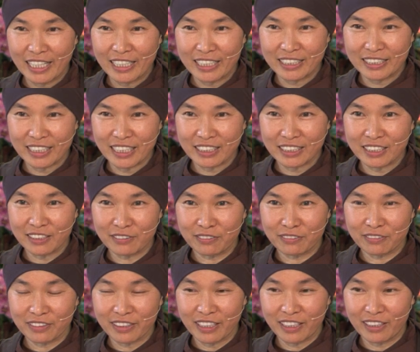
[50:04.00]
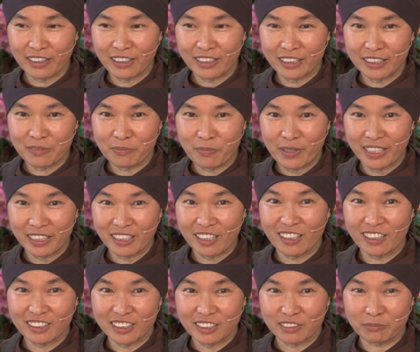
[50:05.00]
It's as if they are the main
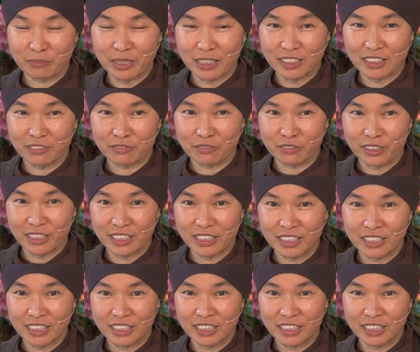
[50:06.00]
cause of my suffering.